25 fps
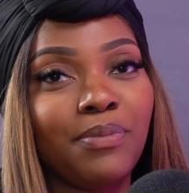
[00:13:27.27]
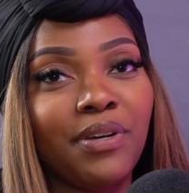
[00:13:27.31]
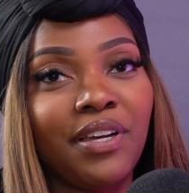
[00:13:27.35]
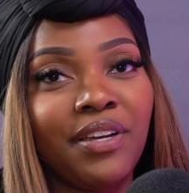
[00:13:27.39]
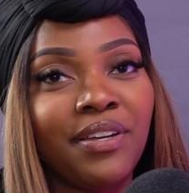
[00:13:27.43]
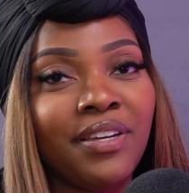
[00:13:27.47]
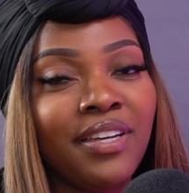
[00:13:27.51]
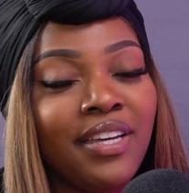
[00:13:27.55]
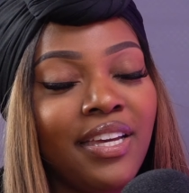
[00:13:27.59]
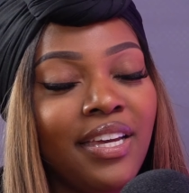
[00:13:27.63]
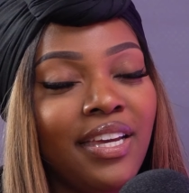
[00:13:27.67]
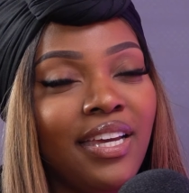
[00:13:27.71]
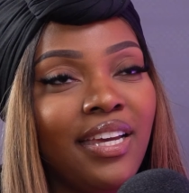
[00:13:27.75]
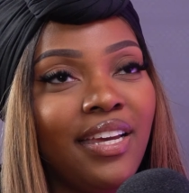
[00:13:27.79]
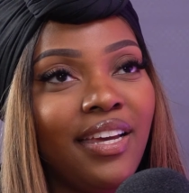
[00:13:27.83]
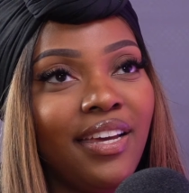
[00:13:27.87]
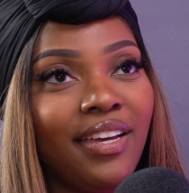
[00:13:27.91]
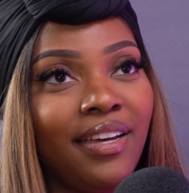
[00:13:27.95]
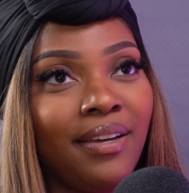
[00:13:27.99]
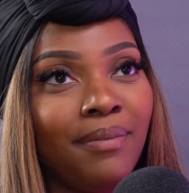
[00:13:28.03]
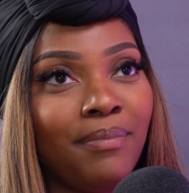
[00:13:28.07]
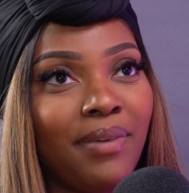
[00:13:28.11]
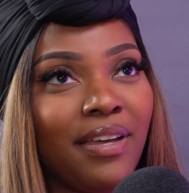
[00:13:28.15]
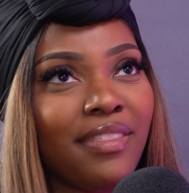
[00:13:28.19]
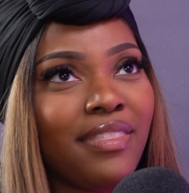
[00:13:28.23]
But
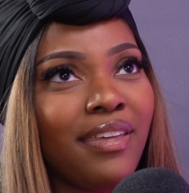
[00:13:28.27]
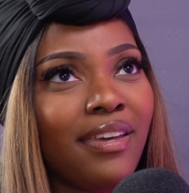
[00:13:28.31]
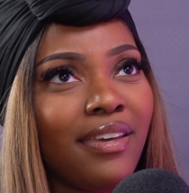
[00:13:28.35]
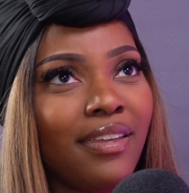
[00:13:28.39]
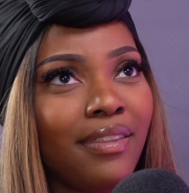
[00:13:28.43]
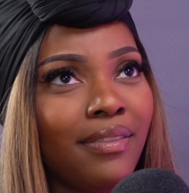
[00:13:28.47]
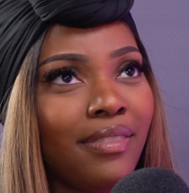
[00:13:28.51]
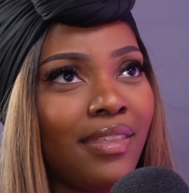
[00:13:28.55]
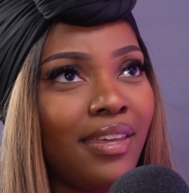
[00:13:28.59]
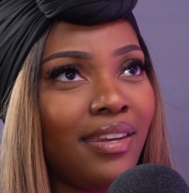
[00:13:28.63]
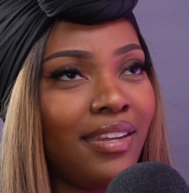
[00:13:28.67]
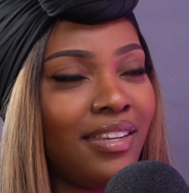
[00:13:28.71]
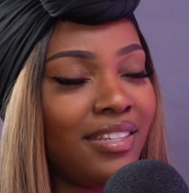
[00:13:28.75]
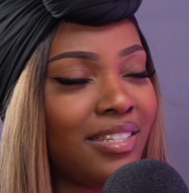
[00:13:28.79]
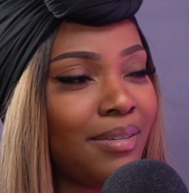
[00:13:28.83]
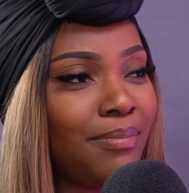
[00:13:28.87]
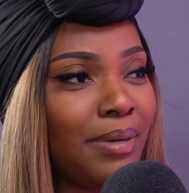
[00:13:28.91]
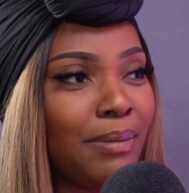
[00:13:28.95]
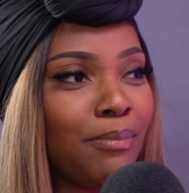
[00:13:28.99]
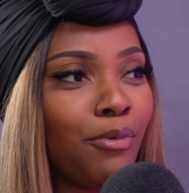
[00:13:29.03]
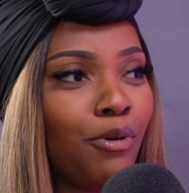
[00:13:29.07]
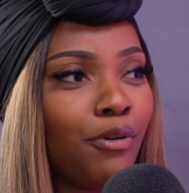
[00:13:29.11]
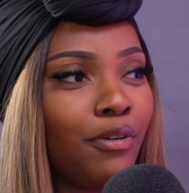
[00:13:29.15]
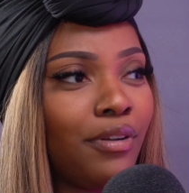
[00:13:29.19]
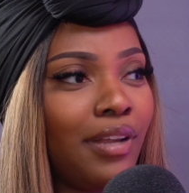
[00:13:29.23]
I think there needs to
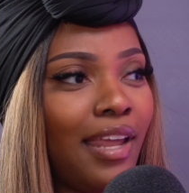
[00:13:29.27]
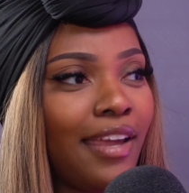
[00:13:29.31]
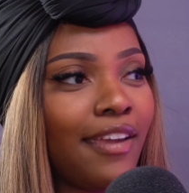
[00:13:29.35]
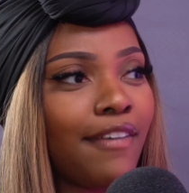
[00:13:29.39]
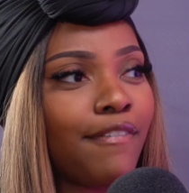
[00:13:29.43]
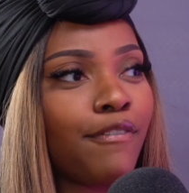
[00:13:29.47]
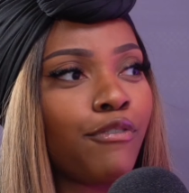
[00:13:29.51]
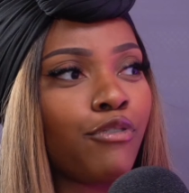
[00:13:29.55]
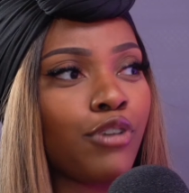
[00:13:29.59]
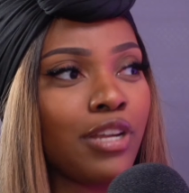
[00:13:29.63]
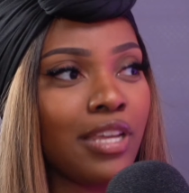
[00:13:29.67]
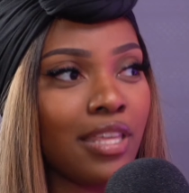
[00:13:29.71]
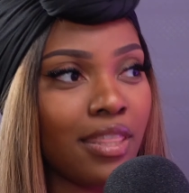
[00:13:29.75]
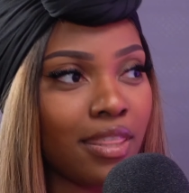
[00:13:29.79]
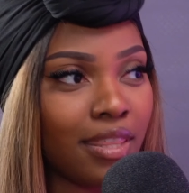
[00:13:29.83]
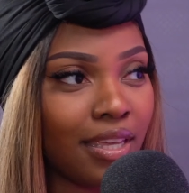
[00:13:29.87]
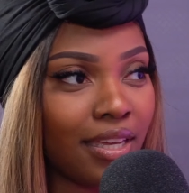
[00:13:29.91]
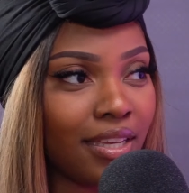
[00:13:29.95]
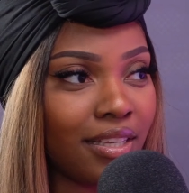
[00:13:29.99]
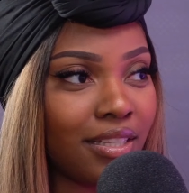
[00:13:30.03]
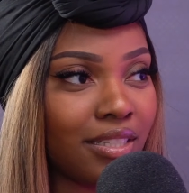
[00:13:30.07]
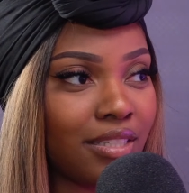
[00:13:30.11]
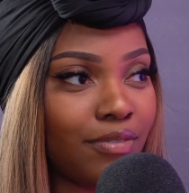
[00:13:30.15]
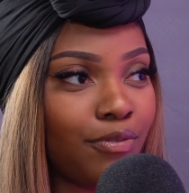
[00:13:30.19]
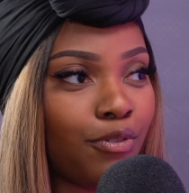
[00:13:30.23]
be more free
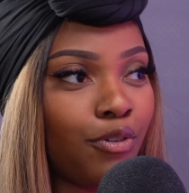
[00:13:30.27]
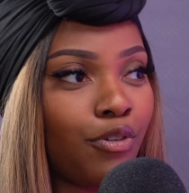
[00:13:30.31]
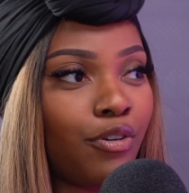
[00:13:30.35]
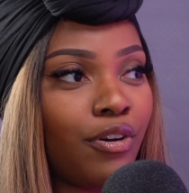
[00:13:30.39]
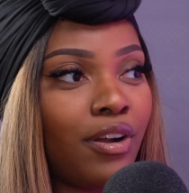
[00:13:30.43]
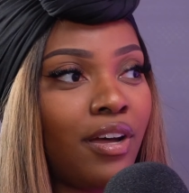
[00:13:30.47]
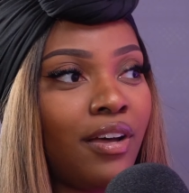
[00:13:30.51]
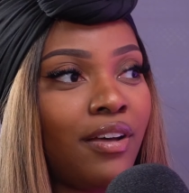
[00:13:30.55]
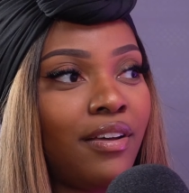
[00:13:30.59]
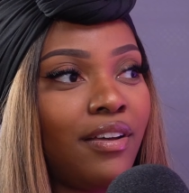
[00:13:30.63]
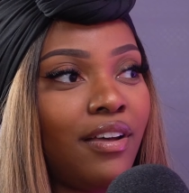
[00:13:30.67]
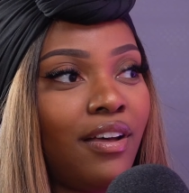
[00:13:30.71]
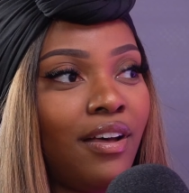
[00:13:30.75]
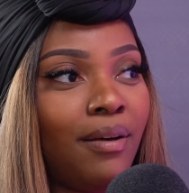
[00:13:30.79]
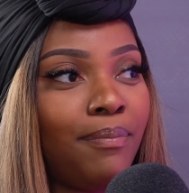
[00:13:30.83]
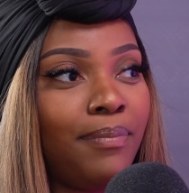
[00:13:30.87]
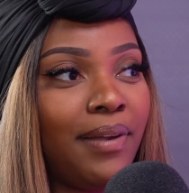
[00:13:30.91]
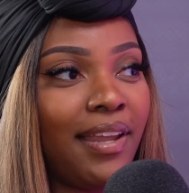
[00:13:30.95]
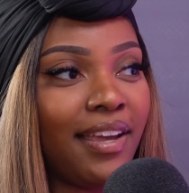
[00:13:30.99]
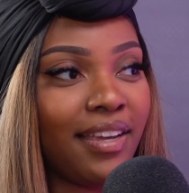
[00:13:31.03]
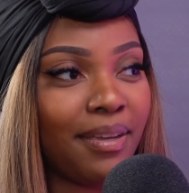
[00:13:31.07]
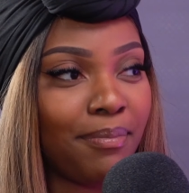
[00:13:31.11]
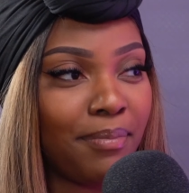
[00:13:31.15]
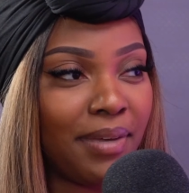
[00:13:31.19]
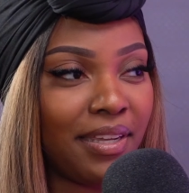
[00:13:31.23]
things for our
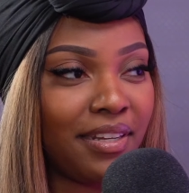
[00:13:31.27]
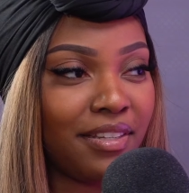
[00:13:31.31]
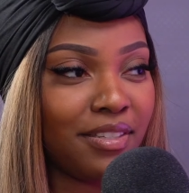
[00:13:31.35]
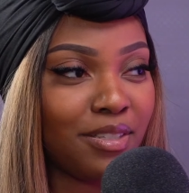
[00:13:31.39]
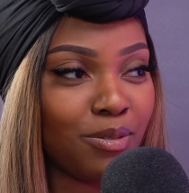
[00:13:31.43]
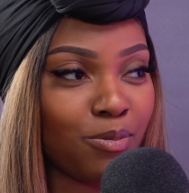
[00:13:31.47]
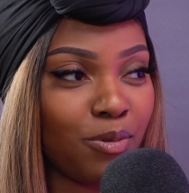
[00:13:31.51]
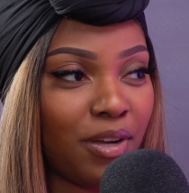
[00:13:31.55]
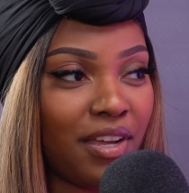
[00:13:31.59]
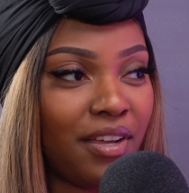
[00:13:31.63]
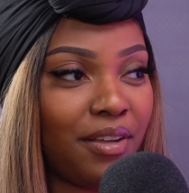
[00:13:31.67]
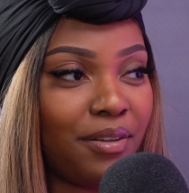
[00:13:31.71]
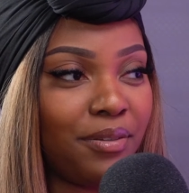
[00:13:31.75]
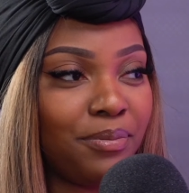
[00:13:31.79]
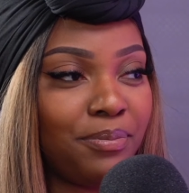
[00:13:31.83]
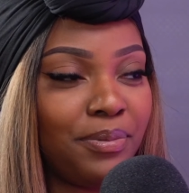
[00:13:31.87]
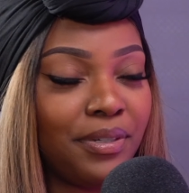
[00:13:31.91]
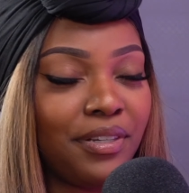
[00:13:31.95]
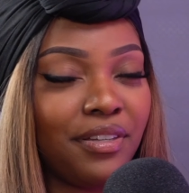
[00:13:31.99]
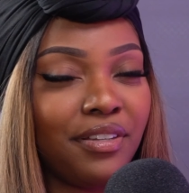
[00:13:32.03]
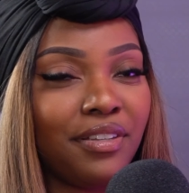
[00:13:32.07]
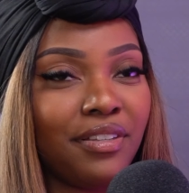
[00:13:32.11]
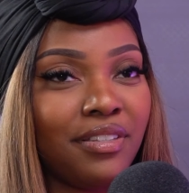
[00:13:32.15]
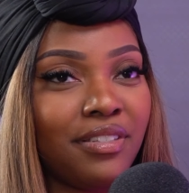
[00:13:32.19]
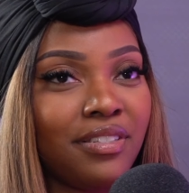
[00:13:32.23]
Black men as well,
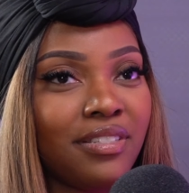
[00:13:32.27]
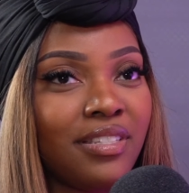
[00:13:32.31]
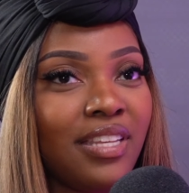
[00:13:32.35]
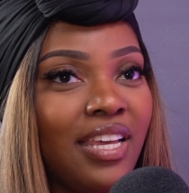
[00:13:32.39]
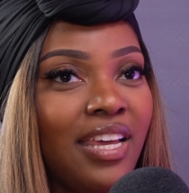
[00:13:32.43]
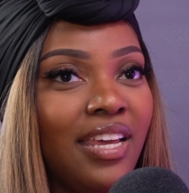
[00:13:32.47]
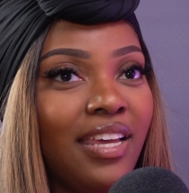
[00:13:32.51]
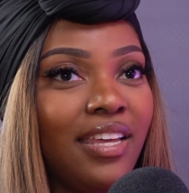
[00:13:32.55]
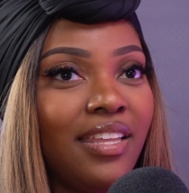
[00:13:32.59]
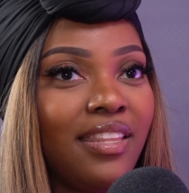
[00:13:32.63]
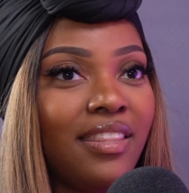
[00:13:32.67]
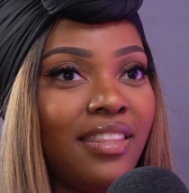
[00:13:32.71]
because